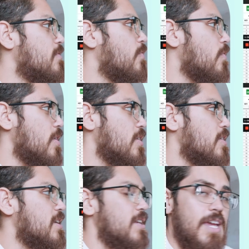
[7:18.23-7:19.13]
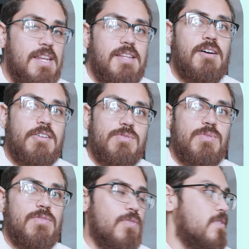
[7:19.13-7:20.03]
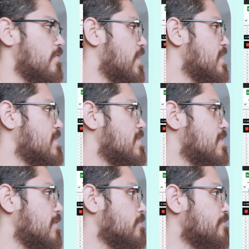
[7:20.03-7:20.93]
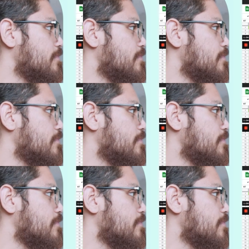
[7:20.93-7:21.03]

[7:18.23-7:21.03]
$480 was for investing